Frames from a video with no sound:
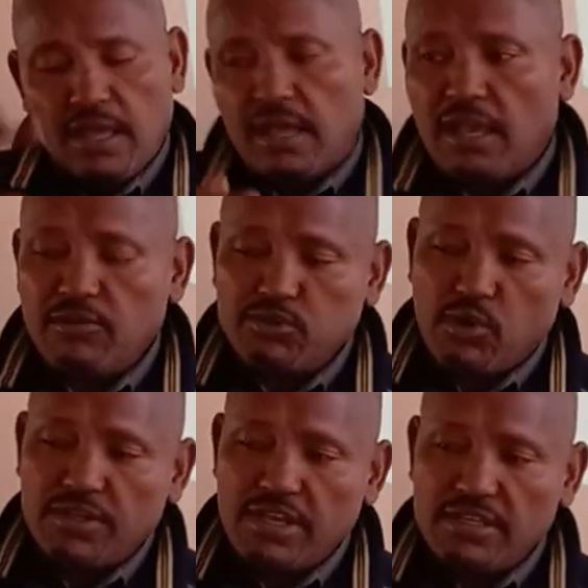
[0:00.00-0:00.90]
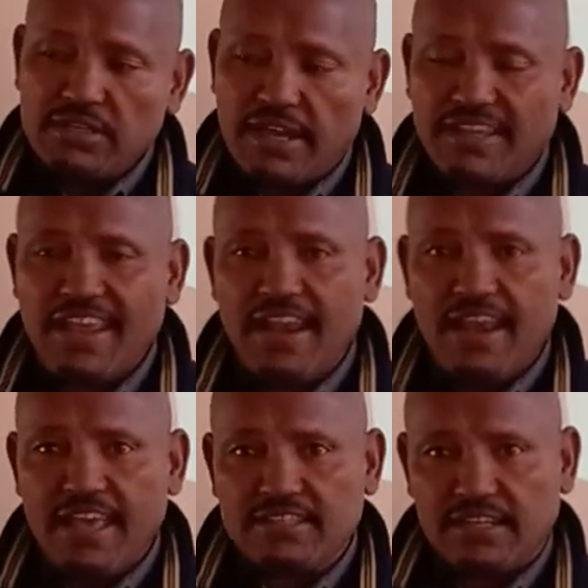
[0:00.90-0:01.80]
If the audience are
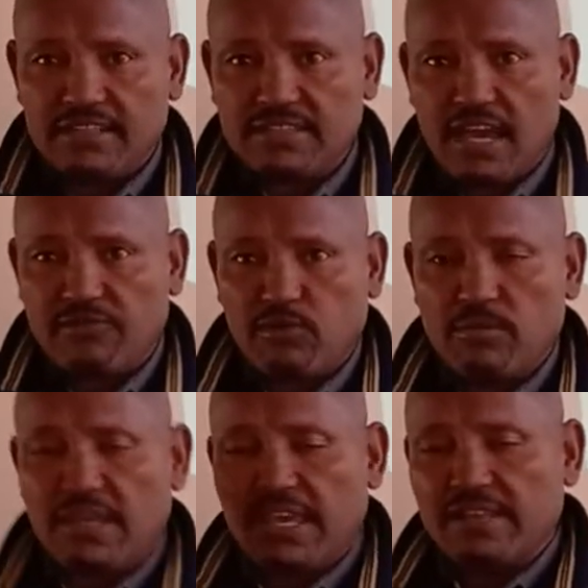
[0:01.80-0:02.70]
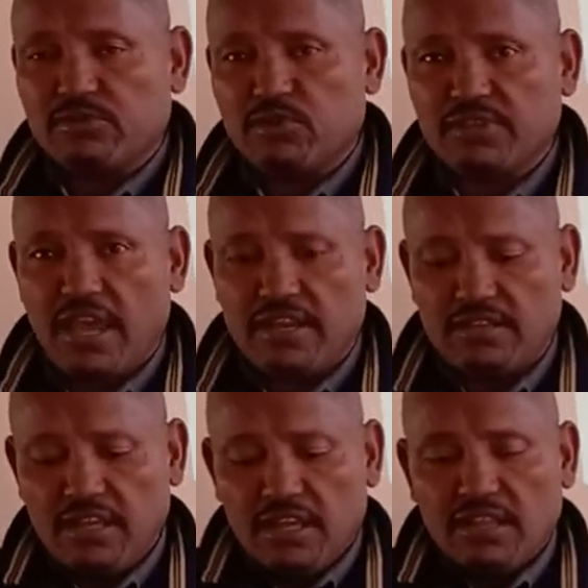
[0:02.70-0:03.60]
illiterate, they are from the
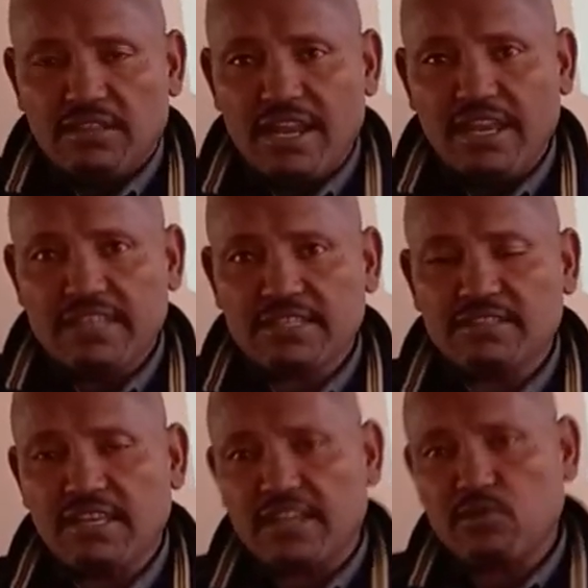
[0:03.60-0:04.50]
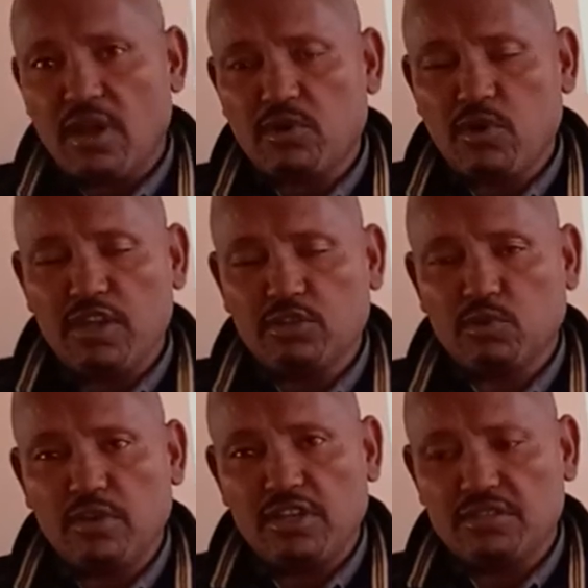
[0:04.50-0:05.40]
countryside, the lessons that you are going
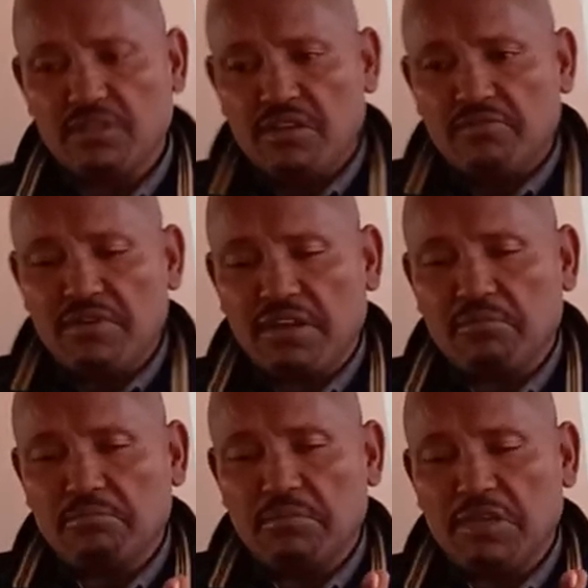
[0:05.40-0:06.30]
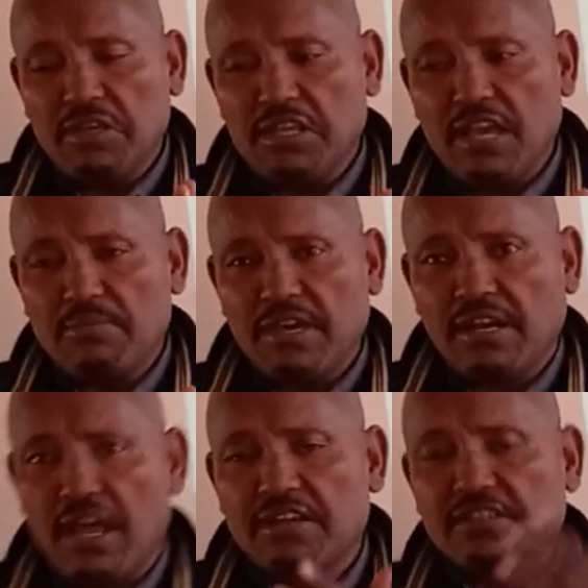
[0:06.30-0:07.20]
to is very medium and
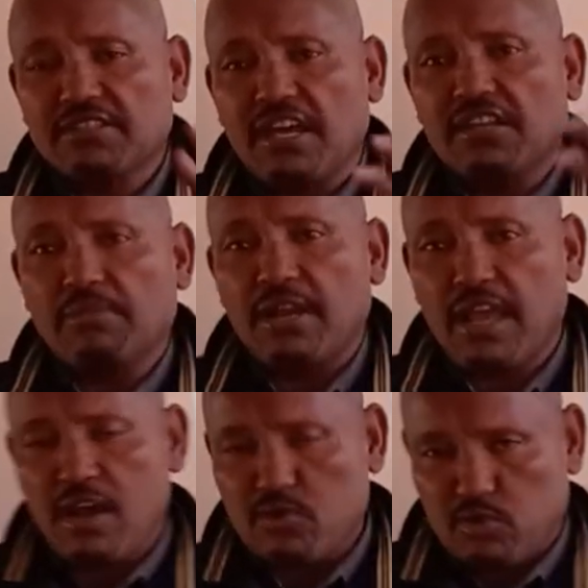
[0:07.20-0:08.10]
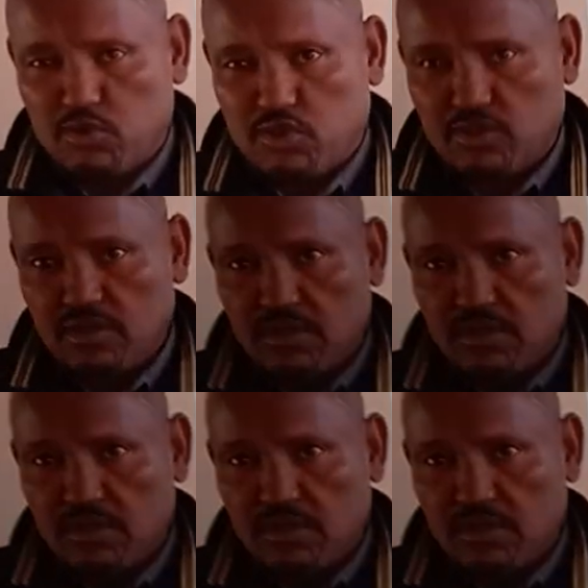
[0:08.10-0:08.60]
understandable language.